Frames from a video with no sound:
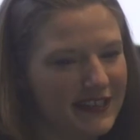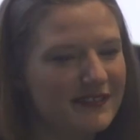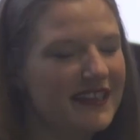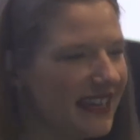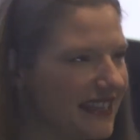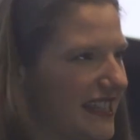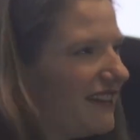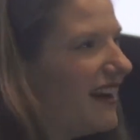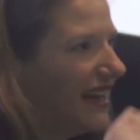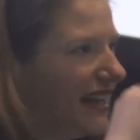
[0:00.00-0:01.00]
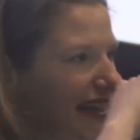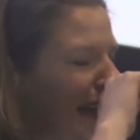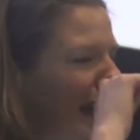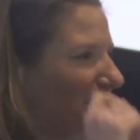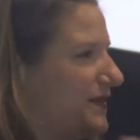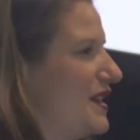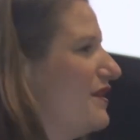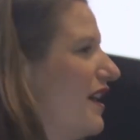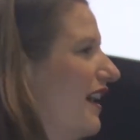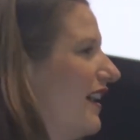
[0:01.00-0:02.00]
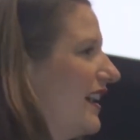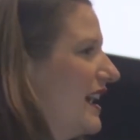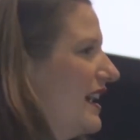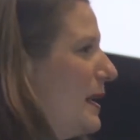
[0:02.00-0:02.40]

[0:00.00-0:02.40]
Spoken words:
So yes, theoretically, if you are